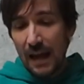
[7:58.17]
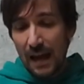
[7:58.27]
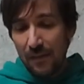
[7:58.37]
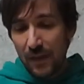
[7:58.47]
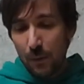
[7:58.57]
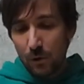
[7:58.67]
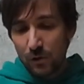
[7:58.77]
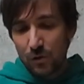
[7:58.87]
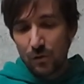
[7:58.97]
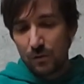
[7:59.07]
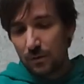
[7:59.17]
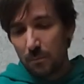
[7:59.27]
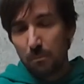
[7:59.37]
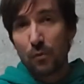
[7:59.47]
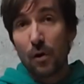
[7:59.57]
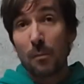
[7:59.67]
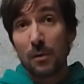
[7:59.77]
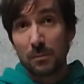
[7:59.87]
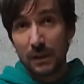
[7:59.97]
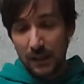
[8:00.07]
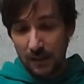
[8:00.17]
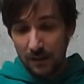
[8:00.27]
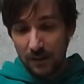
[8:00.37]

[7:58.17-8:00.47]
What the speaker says: and they want to probably